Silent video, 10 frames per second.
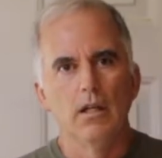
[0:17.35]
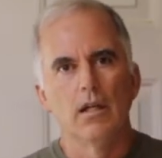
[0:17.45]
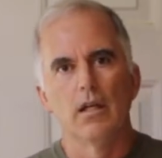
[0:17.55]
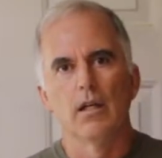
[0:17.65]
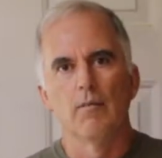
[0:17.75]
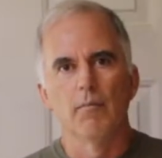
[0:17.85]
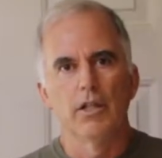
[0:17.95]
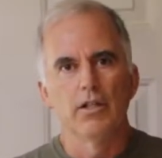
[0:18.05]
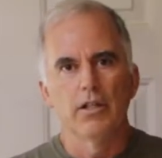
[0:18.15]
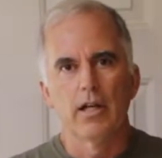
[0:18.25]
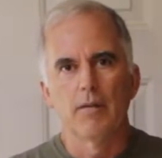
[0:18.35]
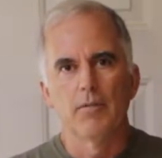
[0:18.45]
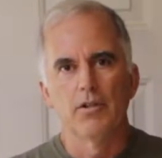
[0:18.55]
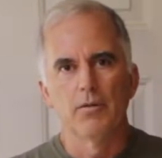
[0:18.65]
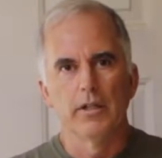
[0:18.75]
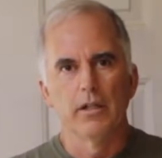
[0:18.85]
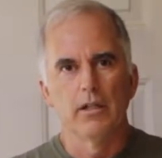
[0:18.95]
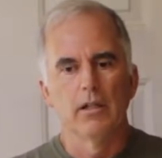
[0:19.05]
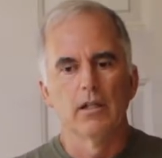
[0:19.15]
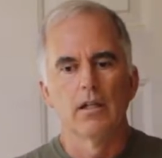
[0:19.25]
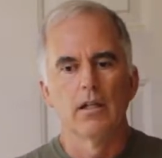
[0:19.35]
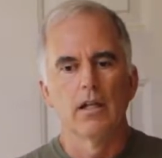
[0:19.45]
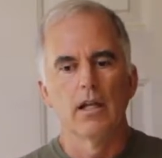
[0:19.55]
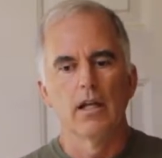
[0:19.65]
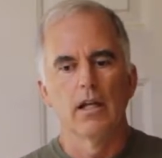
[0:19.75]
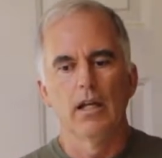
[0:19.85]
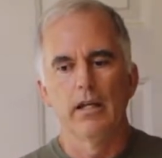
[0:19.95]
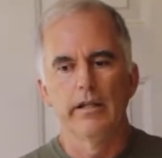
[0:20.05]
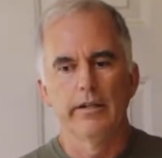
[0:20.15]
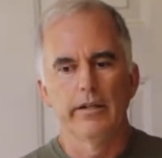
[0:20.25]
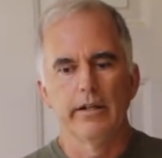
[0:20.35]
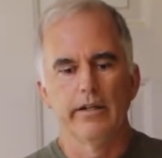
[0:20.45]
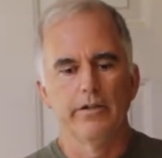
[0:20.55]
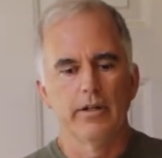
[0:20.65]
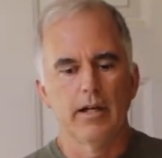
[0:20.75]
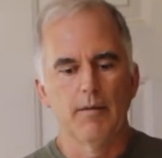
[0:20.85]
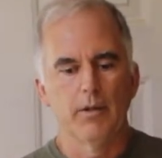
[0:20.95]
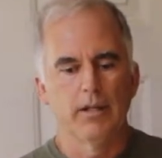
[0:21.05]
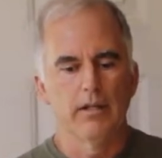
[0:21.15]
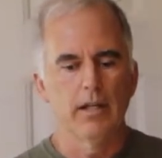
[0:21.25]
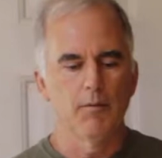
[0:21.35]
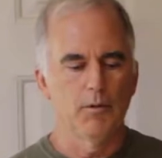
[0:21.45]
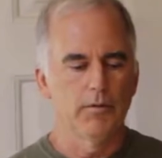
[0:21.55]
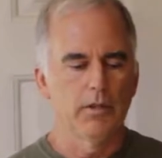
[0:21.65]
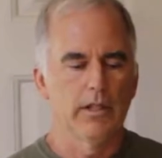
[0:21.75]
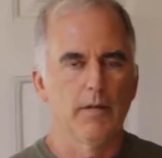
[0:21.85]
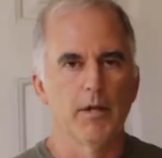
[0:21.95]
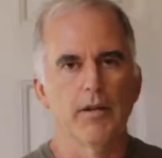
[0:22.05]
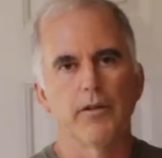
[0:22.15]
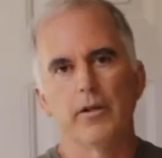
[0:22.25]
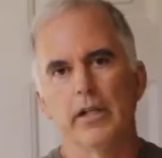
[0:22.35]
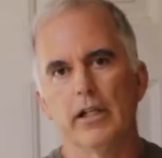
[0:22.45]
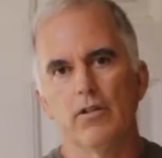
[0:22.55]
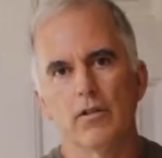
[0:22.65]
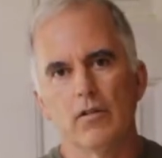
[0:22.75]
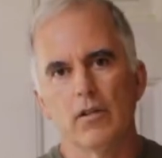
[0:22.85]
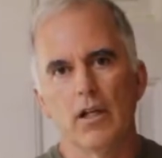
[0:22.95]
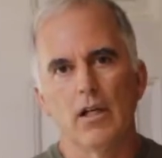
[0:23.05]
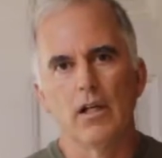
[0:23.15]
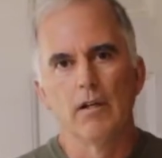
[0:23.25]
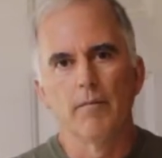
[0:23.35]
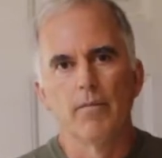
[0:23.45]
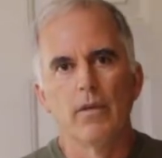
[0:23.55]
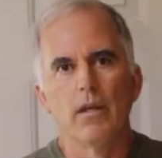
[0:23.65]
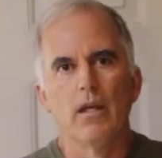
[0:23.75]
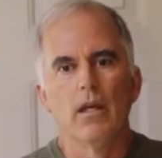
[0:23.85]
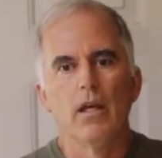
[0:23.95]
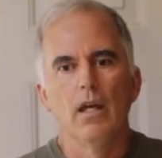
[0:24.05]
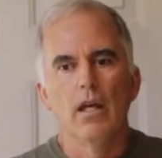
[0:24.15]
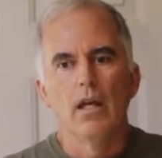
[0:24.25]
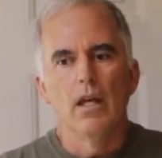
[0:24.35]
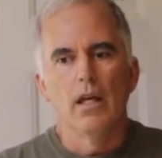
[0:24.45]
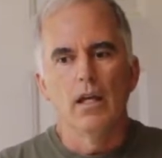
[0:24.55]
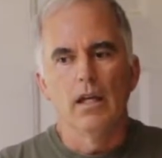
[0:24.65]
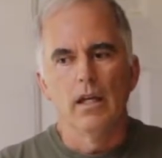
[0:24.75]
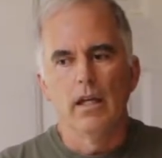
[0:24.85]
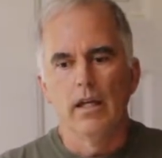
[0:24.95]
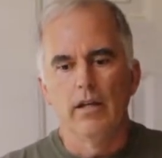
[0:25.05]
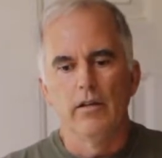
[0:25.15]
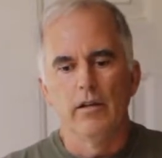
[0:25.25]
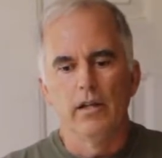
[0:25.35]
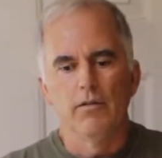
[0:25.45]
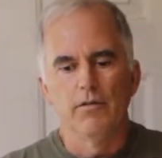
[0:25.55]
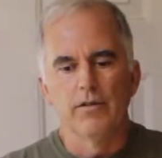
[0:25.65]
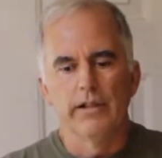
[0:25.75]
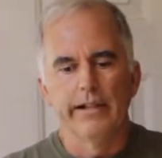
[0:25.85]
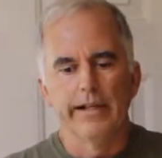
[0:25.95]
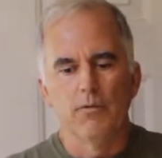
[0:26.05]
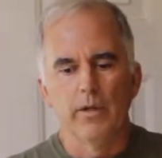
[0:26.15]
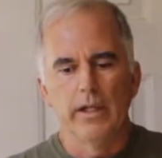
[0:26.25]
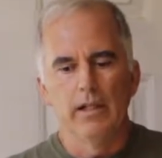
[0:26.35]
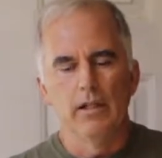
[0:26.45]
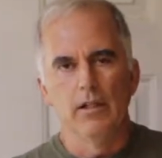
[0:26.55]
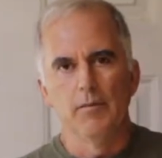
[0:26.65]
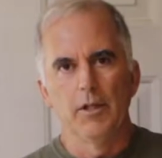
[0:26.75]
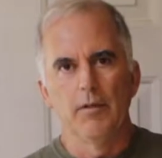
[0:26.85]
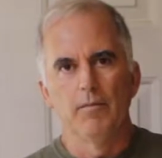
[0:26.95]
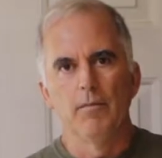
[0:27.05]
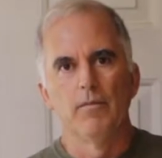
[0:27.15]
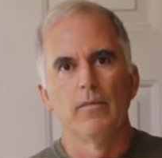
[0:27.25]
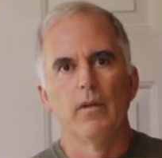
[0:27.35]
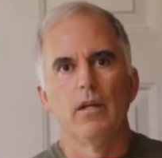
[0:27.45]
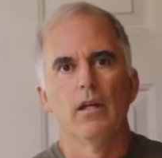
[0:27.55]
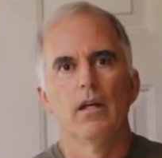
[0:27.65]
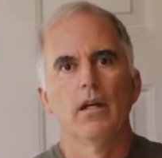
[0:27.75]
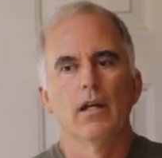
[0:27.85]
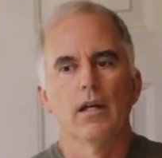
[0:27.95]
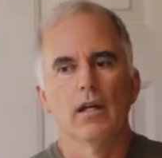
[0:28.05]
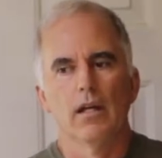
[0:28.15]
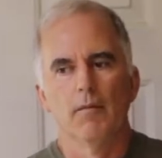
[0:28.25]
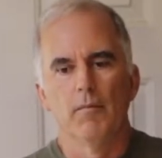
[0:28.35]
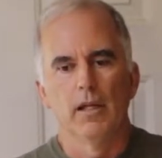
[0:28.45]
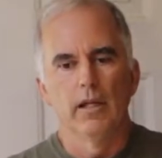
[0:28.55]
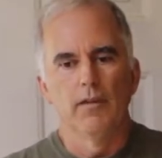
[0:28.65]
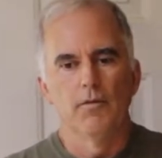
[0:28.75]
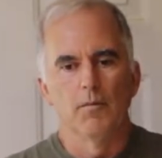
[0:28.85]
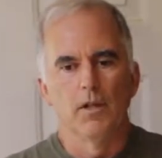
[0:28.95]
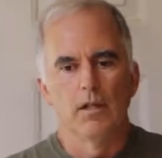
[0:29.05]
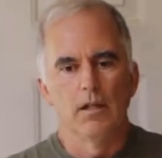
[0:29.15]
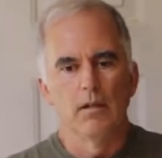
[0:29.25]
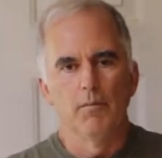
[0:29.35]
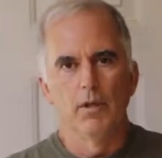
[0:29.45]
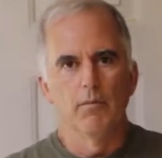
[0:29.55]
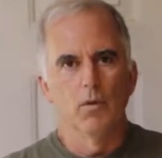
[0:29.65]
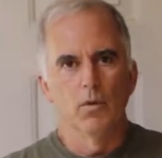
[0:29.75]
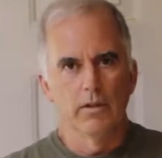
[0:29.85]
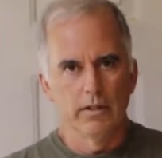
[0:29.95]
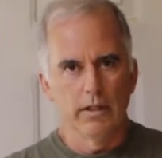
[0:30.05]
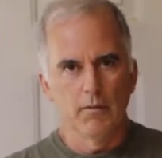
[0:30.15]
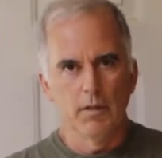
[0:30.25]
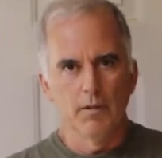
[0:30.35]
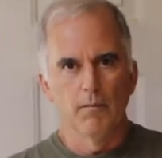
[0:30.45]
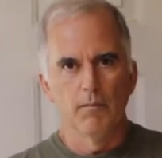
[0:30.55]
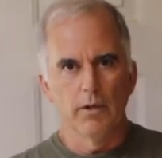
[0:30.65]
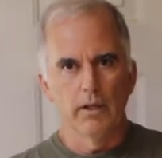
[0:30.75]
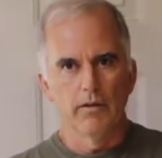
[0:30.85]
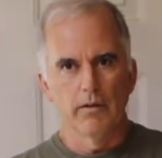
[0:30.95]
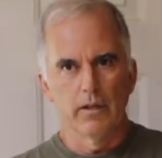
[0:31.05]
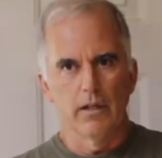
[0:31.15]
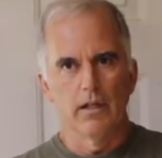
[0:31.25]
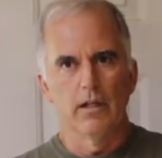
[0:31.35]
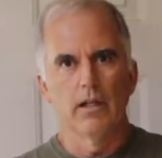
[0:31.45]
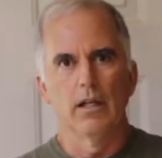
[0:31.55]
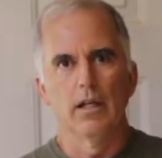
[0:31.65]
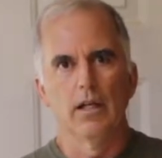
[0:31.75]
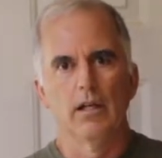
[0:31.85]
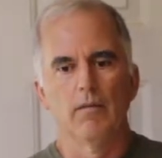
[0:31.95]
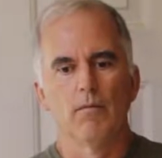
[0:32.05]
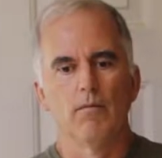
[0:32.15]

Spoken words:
bench top jointer and it did a good job, but the table was only about 30 inches long and it was very lightweight aluminum. And I have some long big boards I'm going to be putting through there, and